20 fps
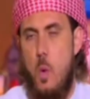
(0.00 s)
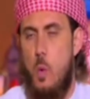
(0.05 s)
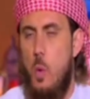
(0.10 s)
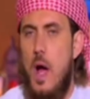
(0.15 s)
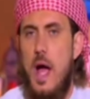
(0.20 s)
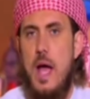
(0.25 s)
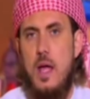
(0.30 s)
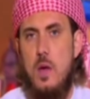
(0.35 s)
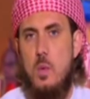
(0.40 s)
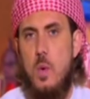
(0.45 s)

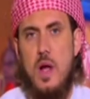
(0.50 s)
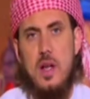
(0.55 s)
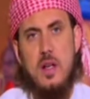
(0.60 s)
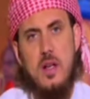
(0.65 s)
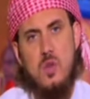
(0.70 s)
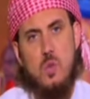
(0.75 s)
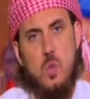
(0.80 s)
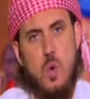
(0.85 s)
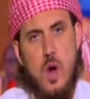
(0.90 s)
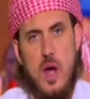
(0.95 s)
Why? Why
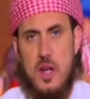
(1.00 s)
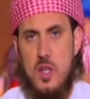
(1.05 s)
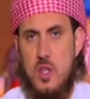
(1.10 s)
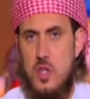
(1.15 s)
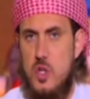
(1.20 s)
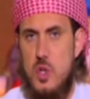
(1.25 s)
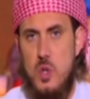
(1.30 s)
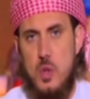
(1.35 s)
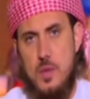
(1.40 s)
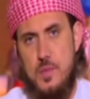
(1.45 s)
not one,
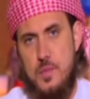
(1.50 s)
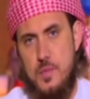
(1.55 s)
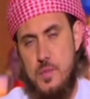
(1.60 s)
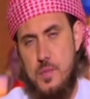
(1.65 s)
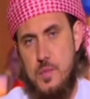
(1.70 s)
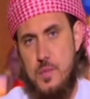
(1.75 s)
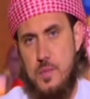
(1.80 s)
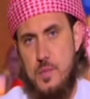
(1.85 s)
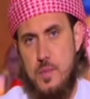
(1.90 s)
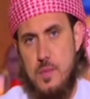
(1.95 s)
two?
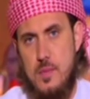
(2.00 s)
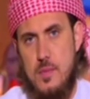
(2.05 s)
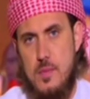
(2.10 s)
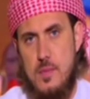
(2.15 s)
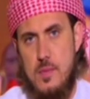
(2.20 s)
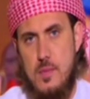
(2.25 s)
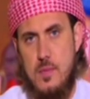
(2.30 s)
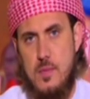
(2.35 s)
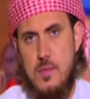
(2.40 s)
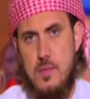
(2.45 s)

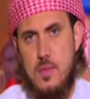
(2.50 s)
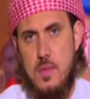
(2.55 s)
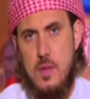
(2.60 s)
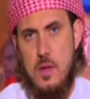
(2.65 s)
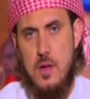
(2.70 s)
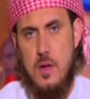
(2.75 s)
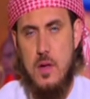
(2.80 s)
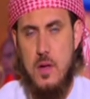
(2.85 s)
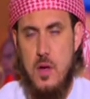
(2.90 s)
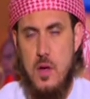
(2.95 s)

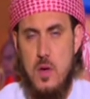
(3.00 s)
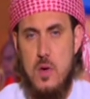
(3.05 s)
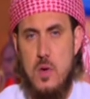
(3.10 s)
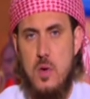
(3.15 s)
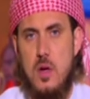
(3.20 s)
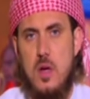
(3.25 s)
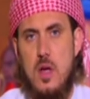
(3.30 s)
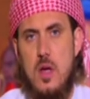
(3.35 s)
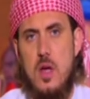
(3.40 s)
No.